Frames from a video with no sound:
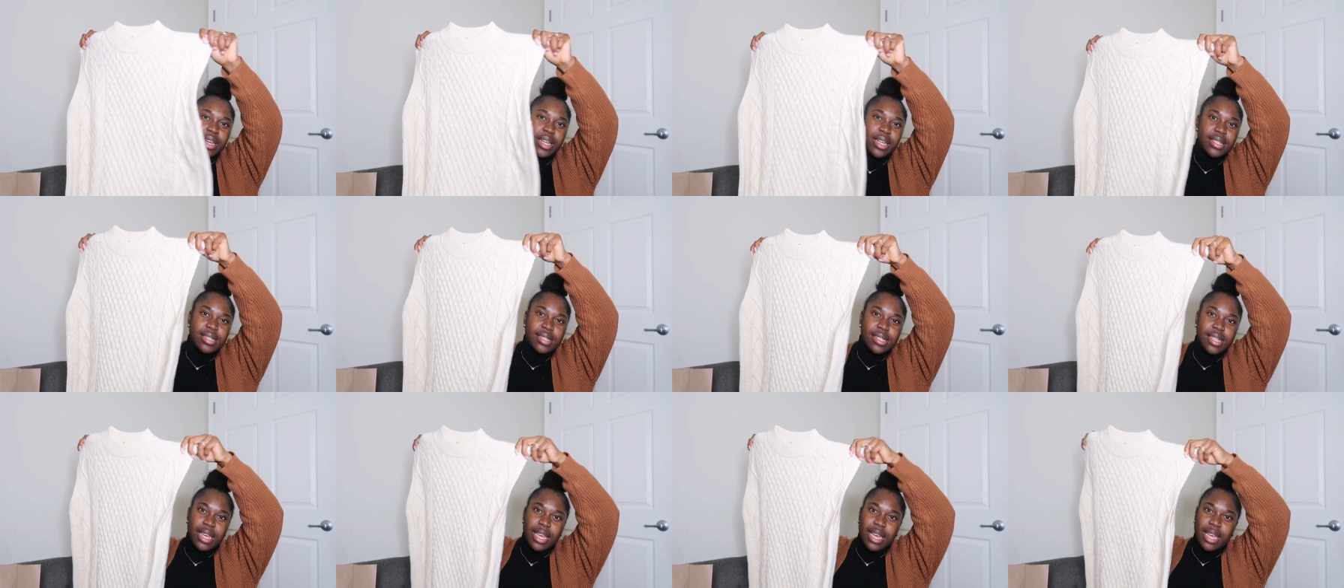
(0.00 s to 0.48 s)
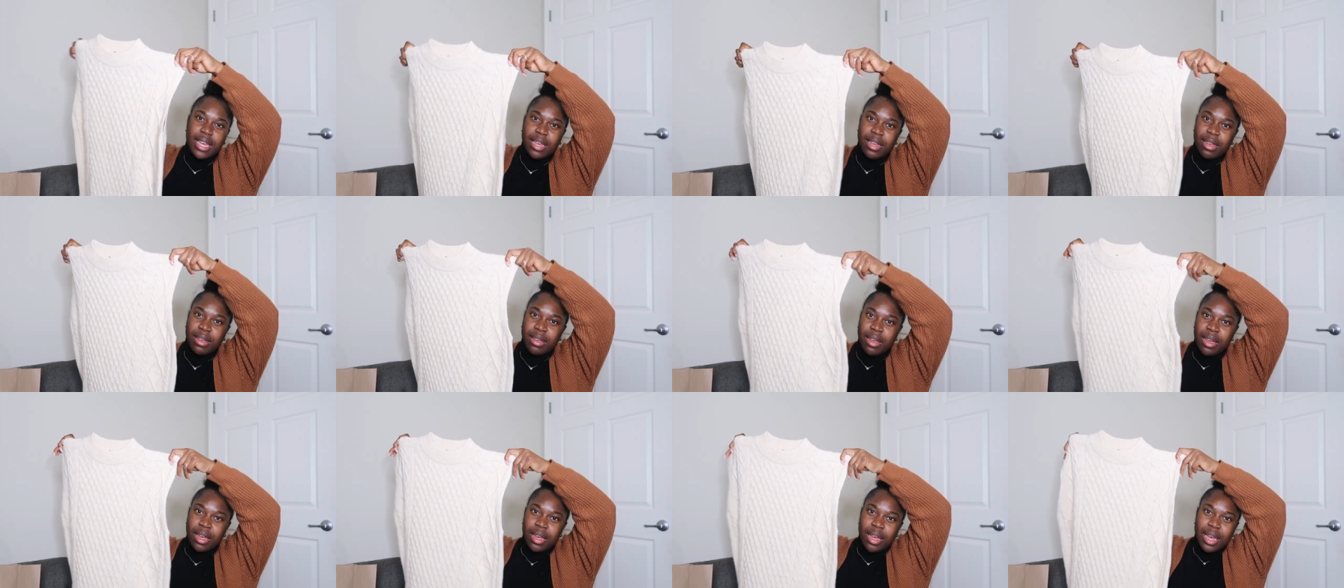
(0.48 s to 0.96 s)
It's
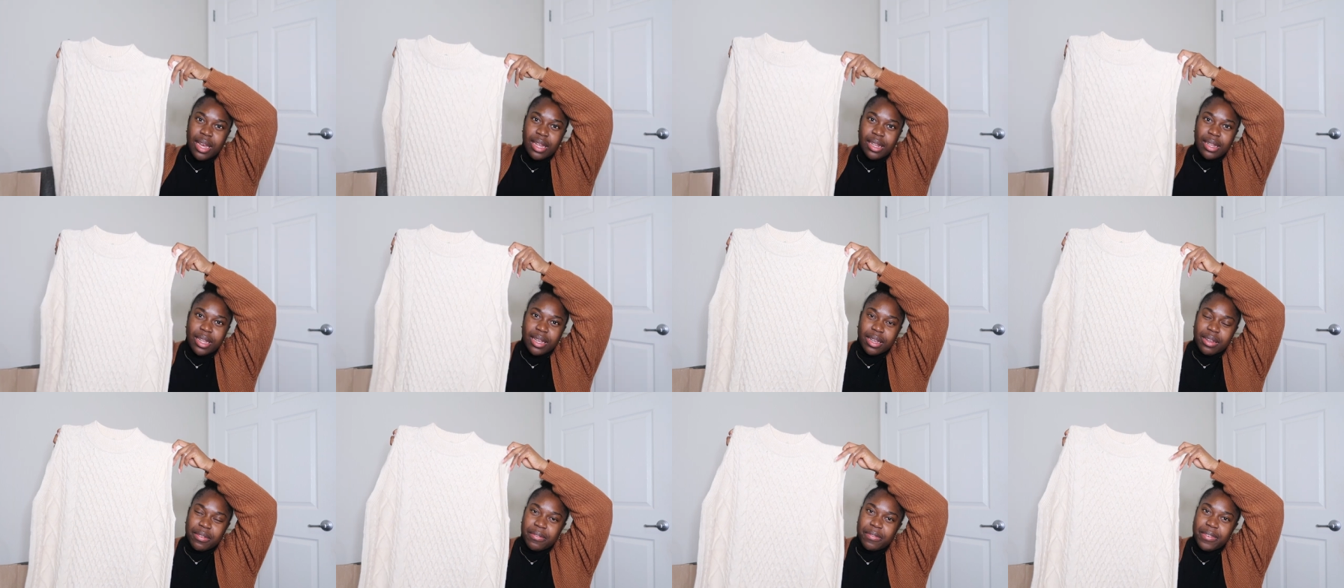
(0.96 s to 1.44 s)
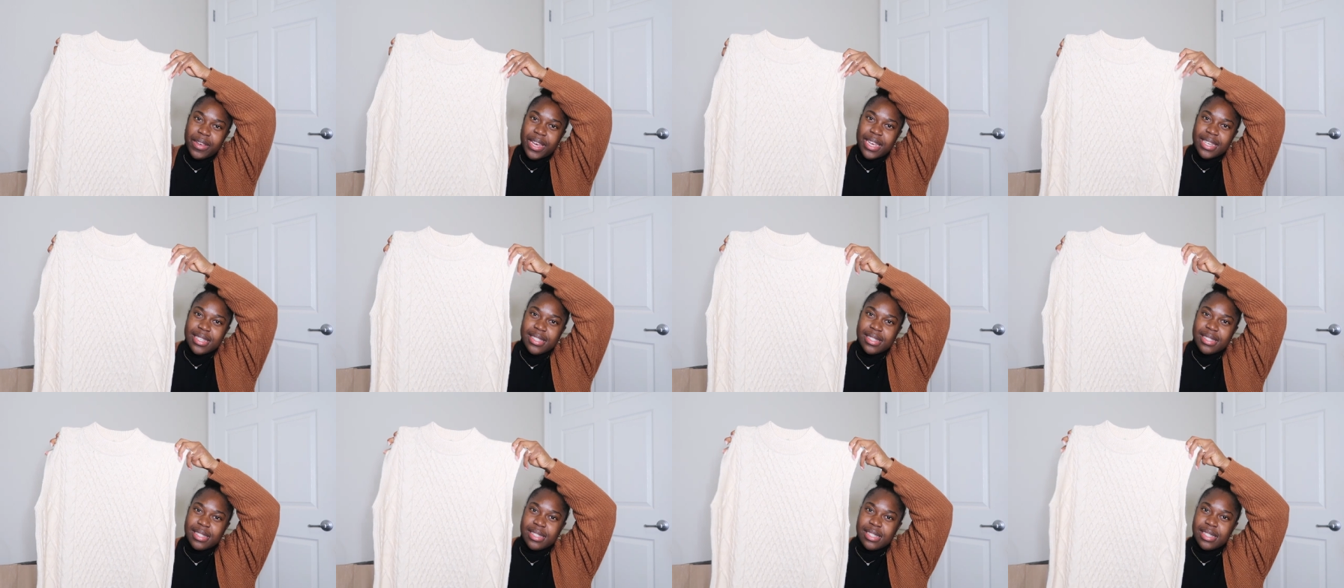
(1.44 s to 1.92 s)
a like a
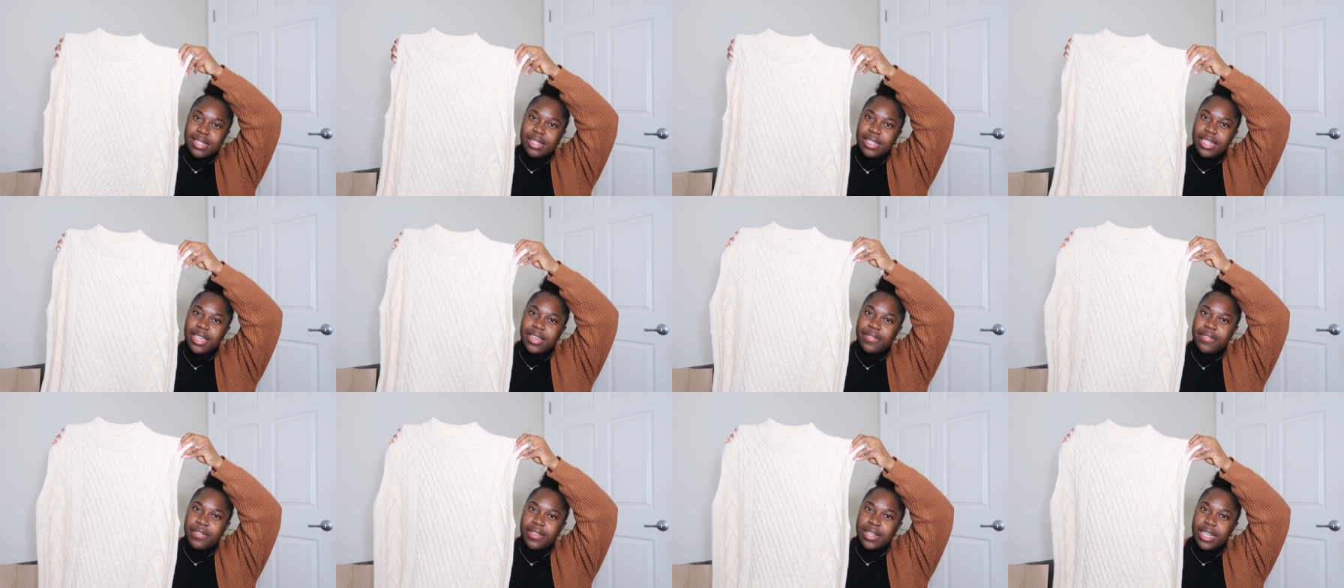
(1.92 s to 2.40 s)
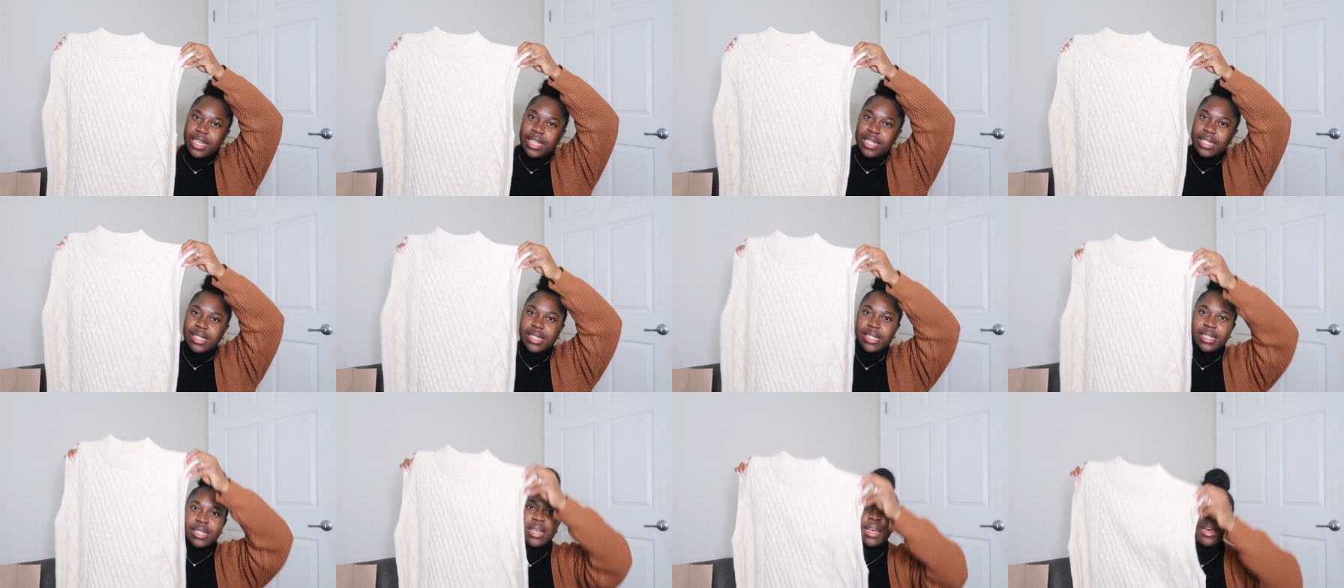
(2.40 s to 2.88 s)
vest, a
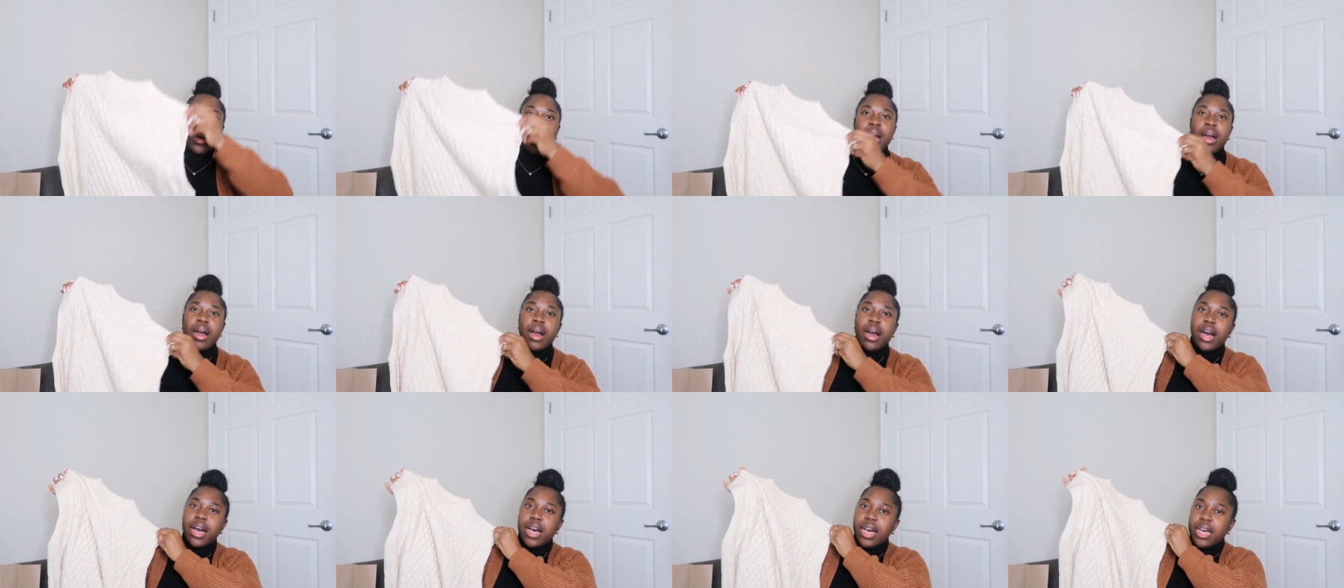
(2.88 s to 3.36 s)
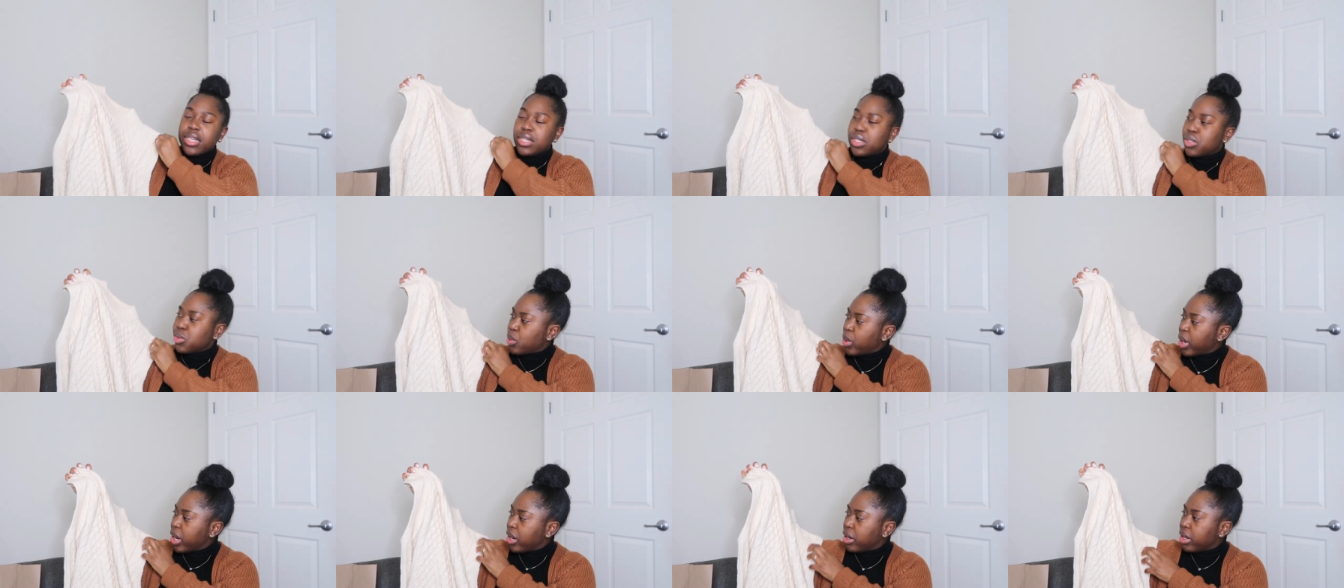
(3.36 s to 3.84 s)
sleeveless uh
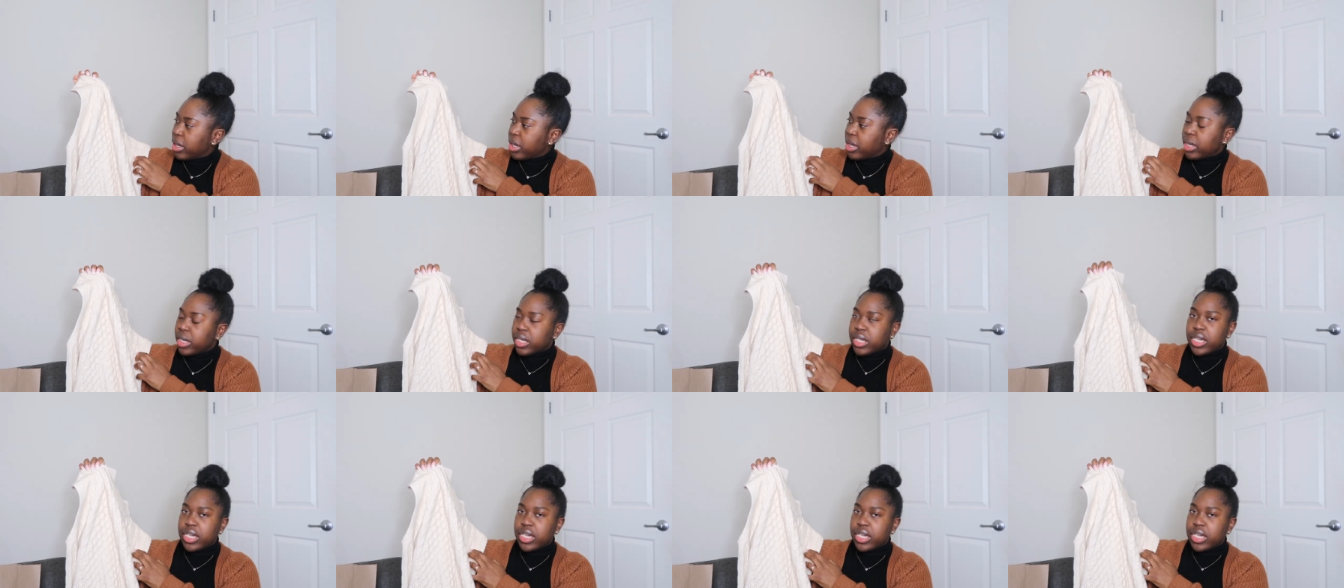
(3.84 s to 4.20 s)
sweater